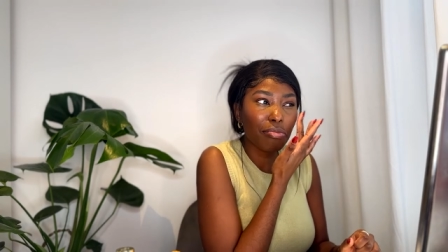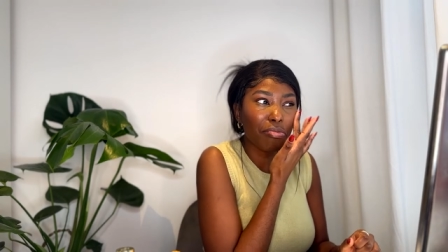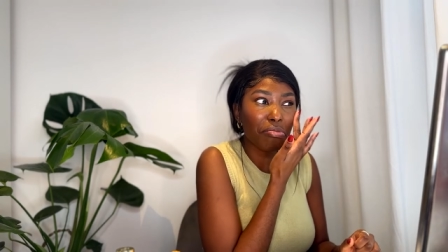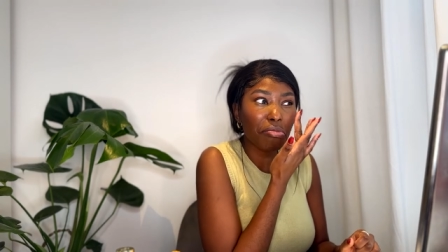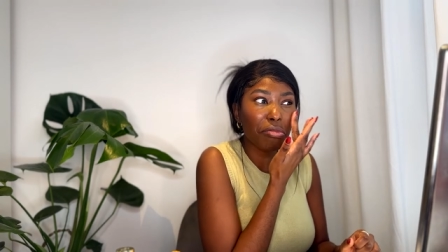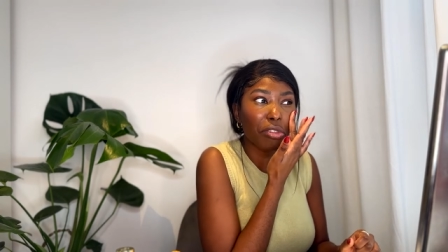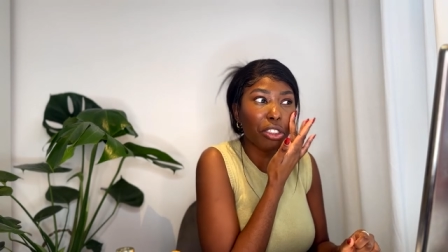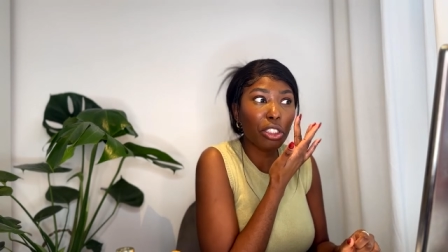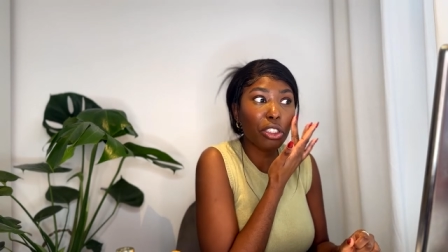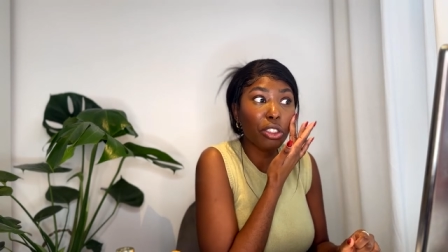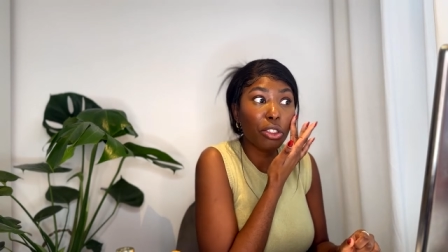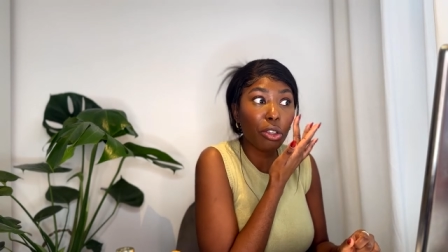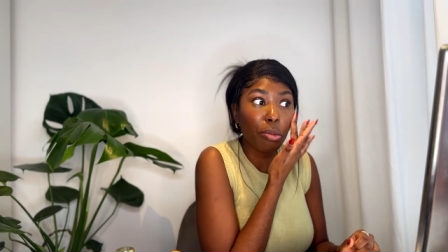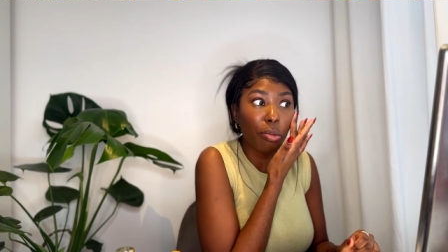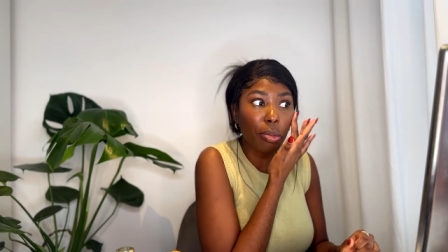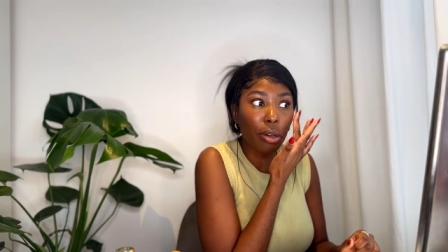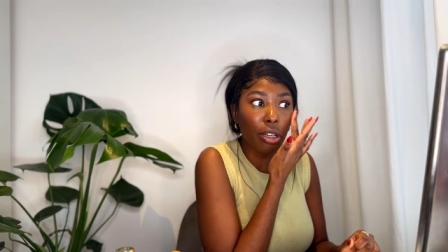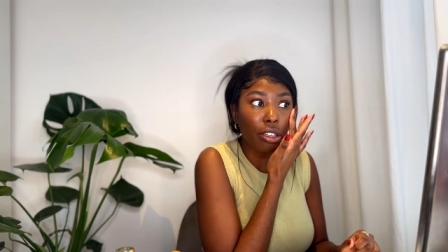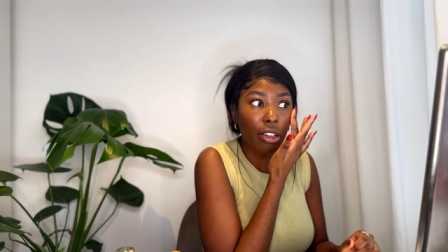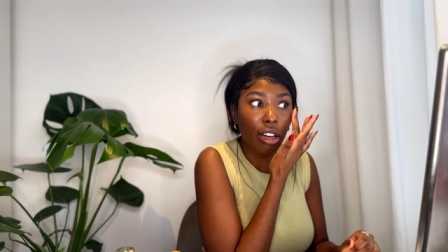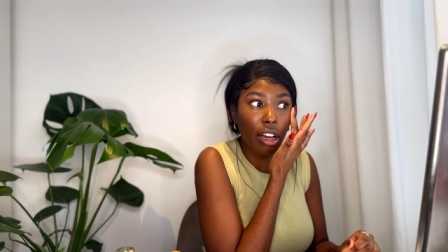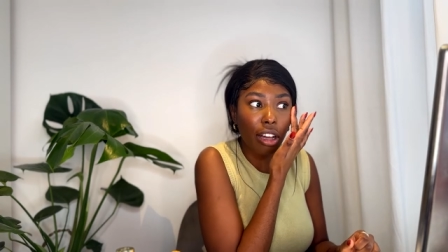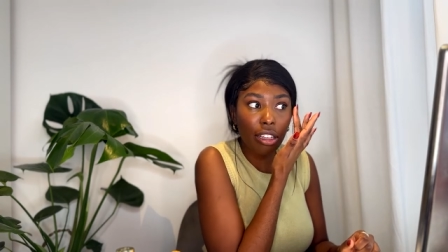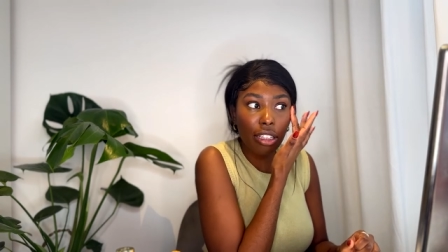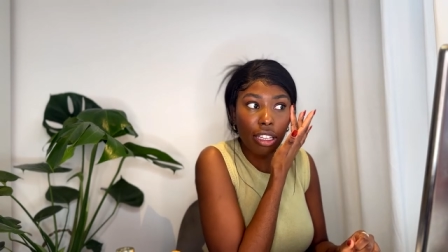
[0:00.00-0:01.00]
super
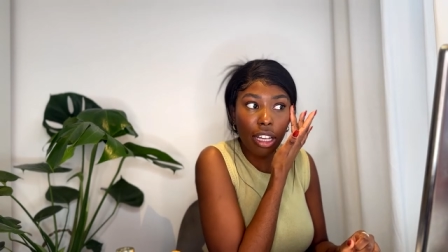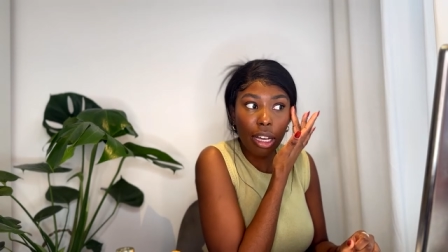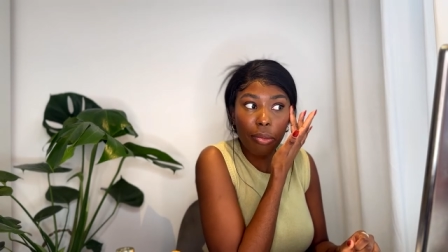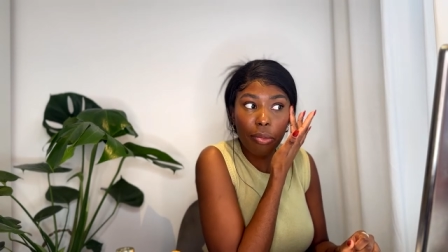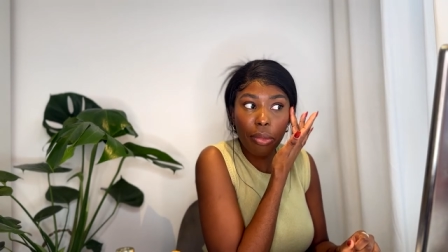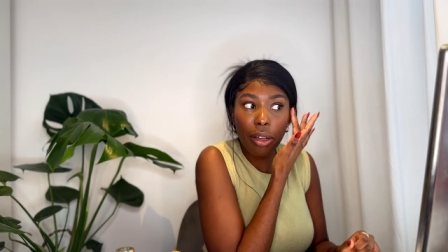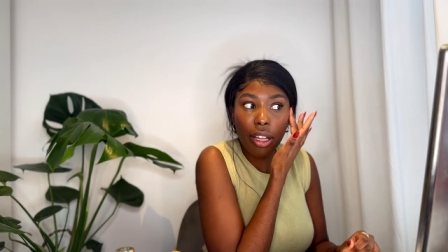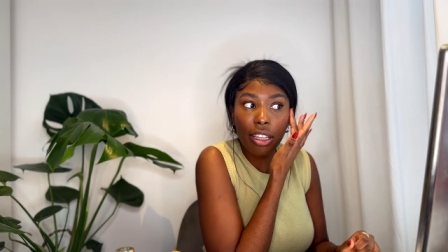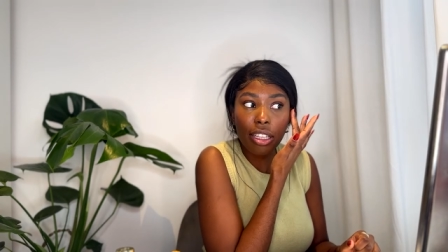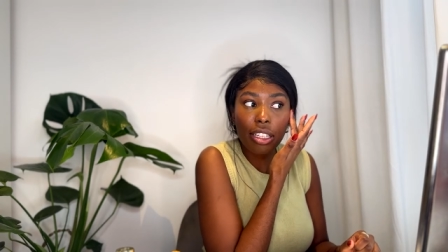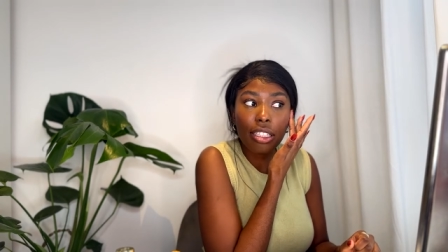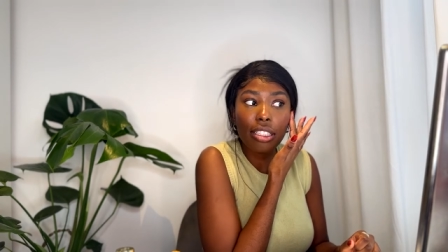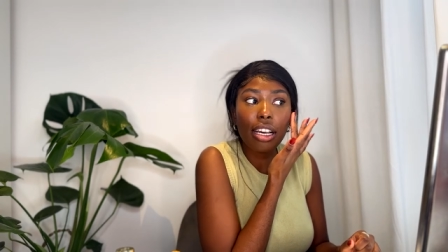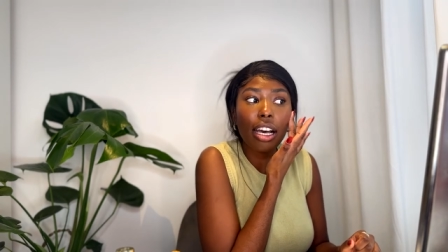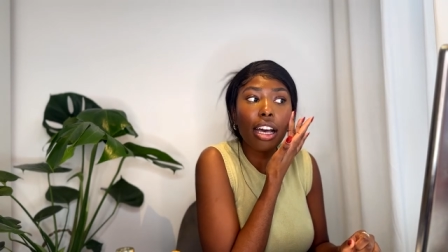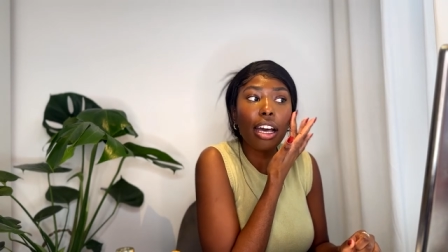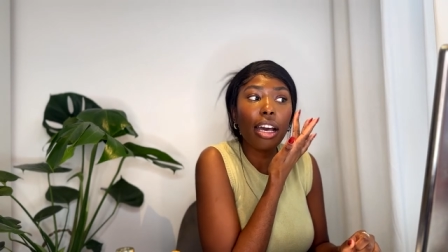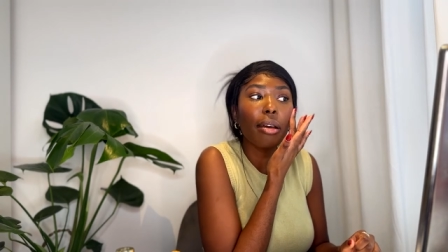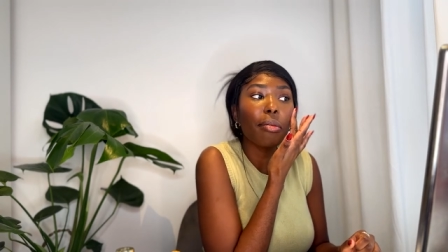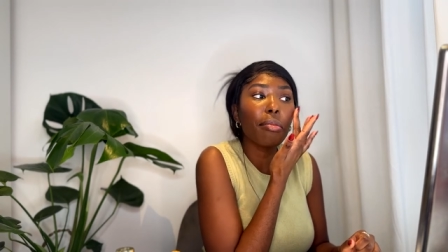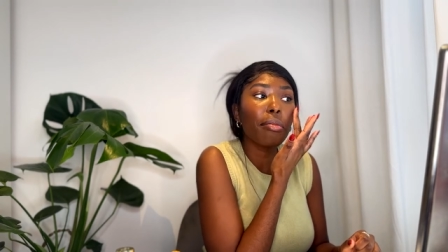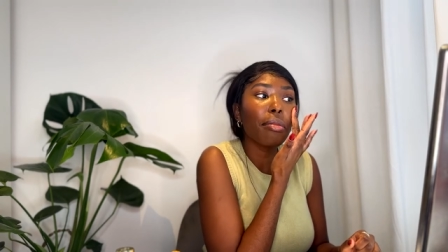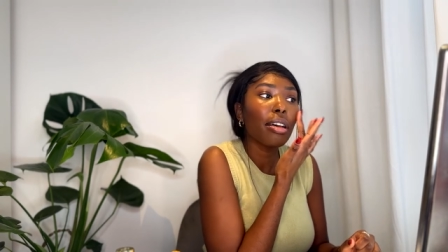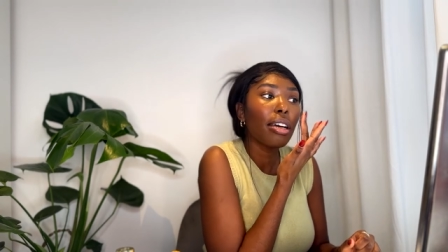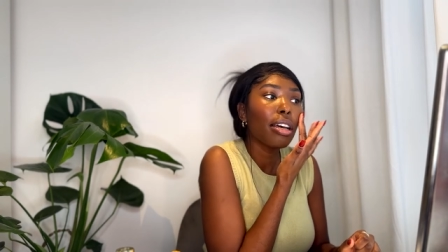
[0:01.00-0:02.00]
dolled up all the
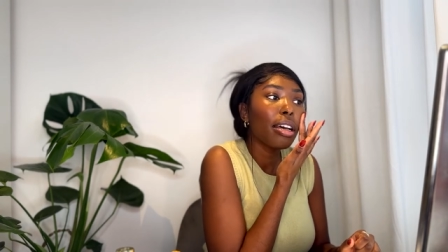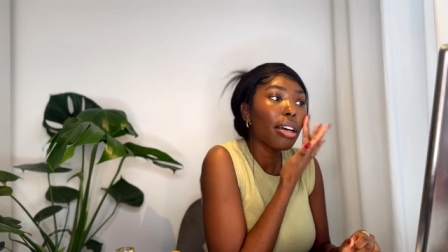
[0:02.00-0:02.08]
time.